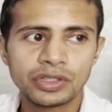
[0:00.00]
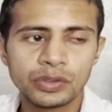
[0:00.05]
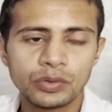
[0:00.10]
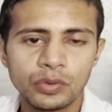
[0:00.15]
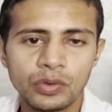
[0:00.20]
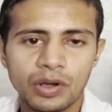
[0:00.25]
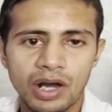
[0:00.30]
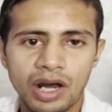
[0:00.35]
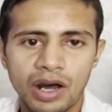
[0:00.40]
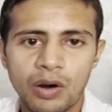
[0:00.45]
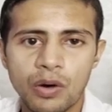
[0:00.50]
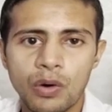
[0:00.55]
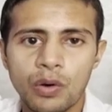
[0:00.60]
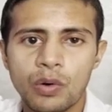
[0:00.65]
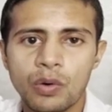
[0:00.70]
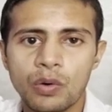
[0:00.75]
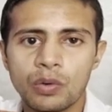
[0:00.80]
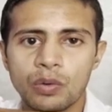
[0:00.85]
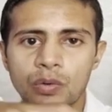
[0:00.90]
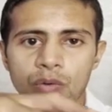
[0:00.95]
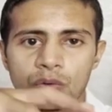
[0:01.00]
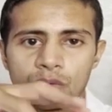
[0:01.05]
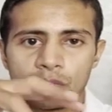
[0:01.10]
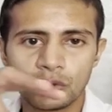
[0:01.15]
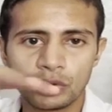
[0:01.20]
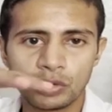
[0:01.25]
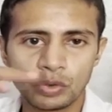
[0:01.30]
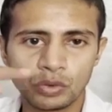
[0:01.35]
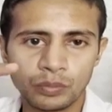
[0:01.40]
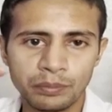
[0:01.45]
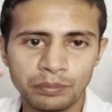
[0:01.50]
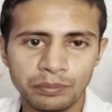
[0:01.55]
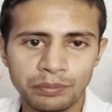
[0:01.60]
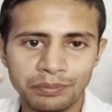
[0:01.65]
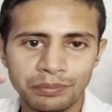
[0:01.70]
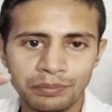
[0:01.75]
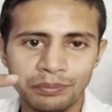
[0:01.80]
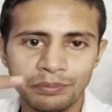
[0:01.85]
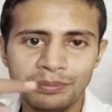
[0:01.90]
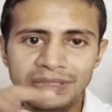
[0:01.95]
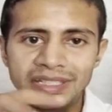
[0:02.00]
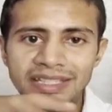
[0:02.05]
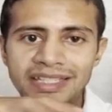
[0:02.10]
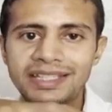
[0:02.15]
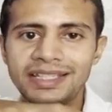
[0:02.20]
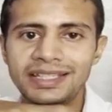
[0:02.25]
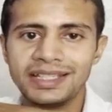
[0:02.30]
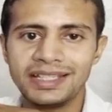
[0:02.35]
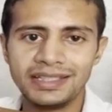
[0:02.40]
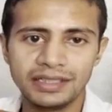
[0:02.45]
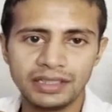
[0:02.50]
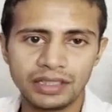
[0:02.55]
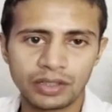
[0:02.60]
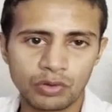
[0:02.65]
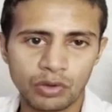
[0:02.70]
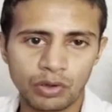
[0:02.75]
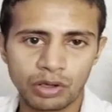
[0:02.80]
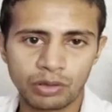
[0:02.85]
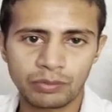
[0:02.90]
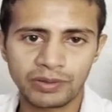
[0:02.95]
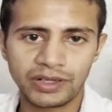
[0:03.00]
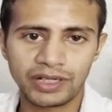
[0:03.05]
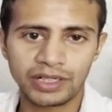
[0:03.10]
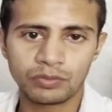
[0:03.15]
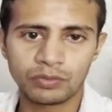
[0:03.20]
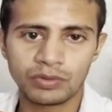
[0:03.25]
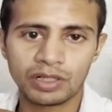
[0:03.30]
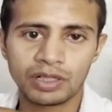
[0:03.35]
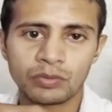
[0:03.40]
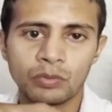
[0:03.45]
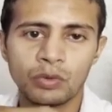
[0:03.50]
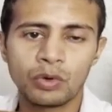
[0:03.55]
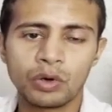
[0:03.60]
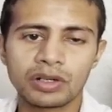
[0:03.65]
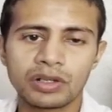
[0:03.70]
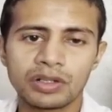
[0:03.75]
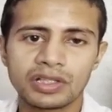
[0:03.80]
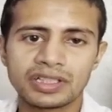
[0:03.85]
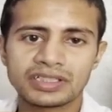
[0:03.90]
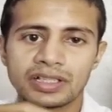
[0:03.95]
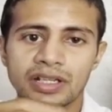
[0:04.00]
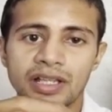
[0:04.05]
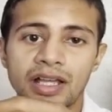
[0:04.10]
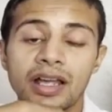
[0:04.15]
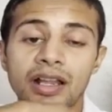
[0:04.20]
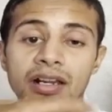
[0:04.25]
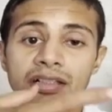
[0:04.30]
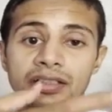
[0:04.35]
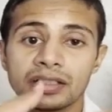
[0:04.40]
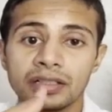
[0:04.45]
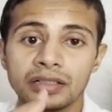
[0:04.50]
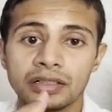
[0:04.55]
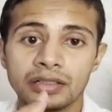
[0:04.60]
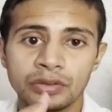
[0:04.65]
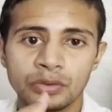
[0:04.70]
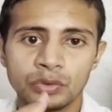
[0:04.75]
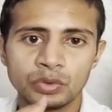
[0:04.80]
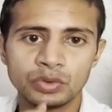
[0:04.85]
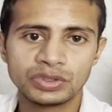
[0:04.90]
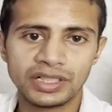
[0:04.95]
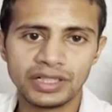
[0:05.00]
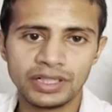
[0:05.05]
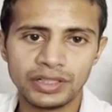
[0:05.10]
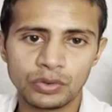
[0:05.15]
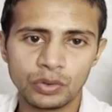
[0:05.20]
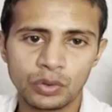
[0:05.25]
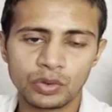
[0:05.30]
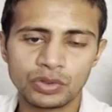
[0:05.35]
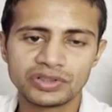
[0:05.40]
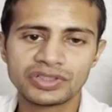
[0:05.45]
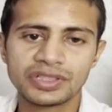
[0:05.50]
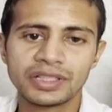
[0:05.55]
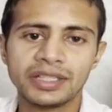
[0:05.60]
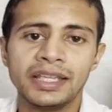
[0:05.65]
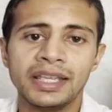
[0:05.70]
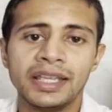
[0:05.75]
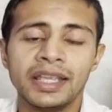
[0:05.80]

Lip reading: you how to be in the corporate world, what are the do's and don'ts,